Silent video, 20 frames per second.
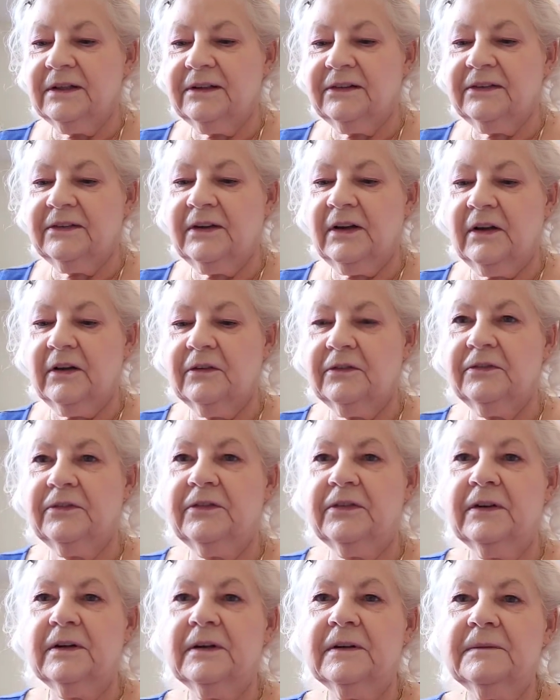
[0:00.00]

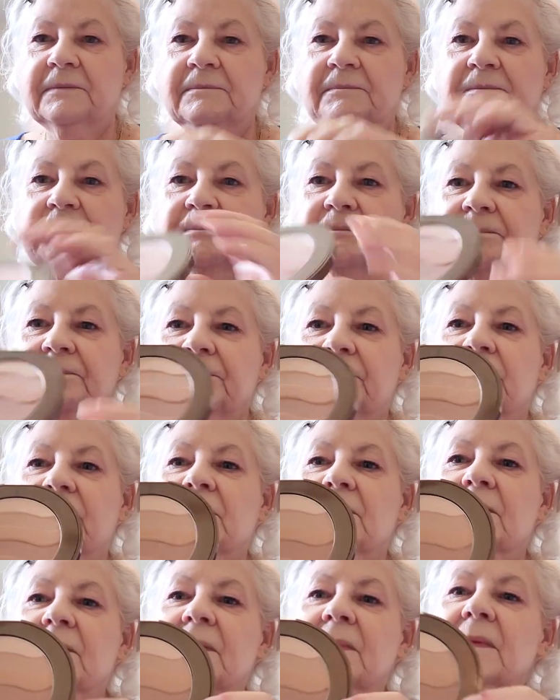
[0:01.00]
itself.
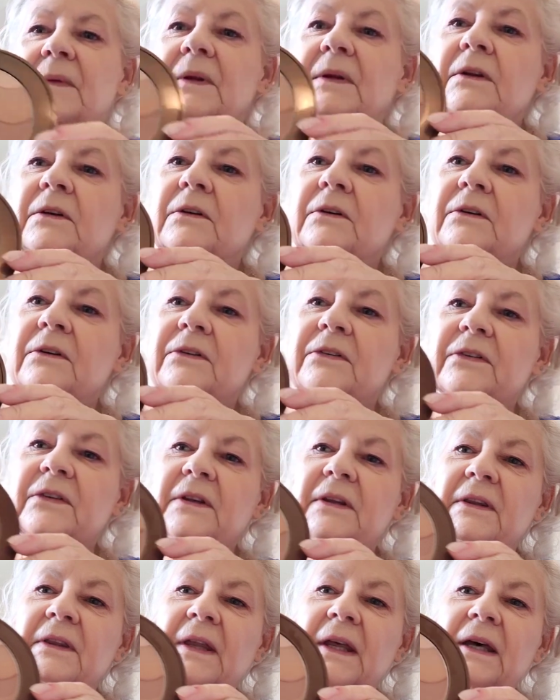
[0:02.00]
You can
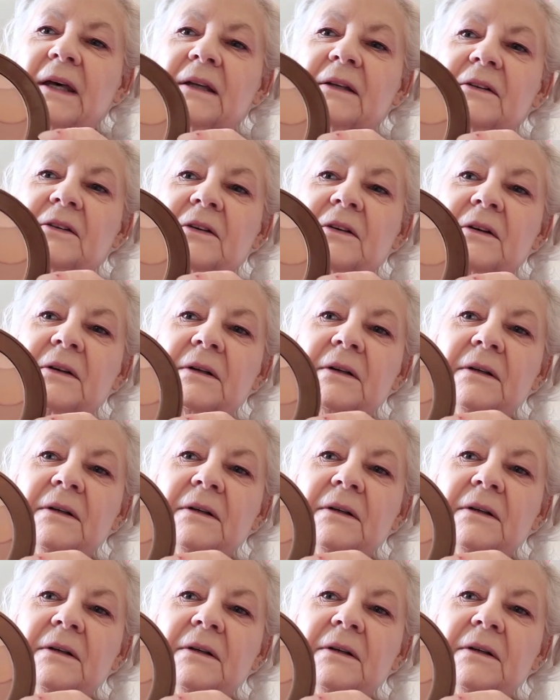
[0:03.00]
see that.